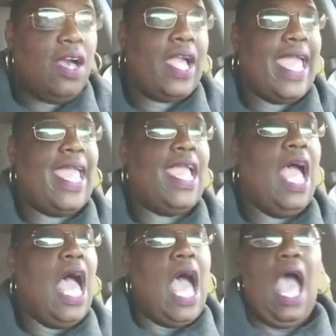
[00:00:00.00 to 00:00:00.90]

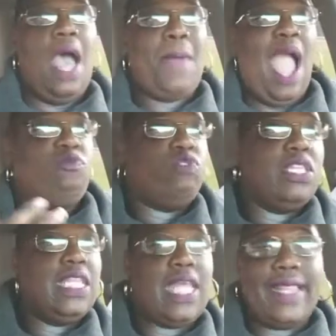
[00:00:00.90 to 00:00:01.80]
okay? I
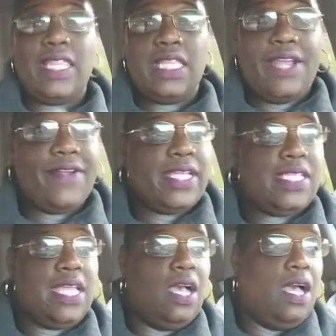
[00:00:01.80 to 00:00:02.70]
really like the
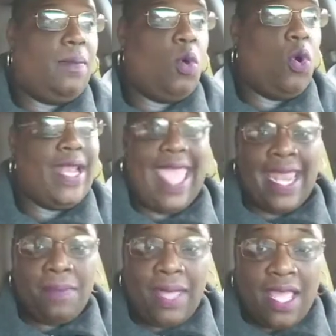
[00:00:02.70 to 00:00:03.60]
lyrics on
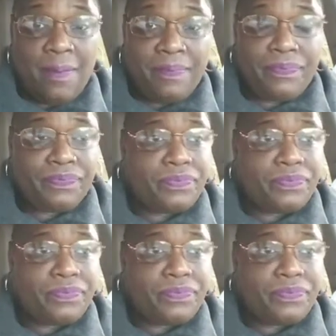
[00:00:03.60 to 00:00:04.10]
Enemy